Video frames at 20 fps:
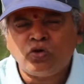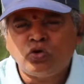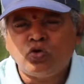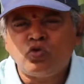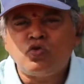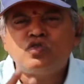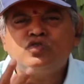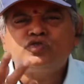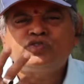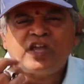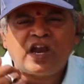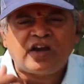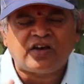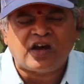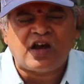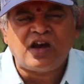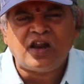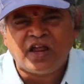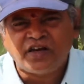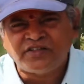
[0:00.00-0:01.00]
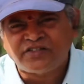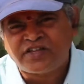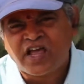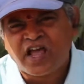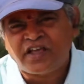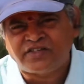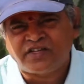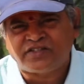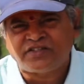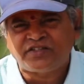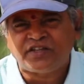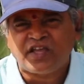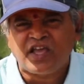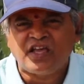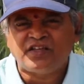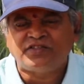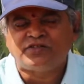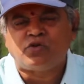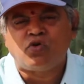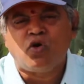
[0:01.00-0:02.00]
two central incisors
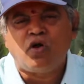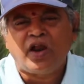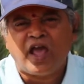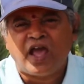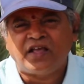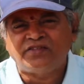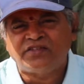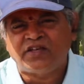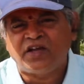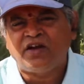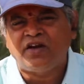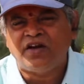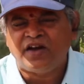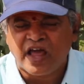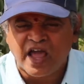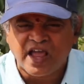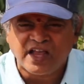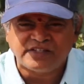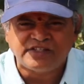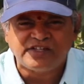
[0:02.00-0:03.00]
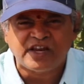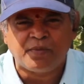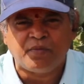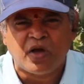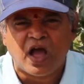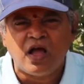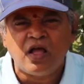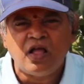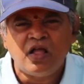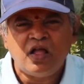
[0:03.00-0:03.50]
is known as diastema.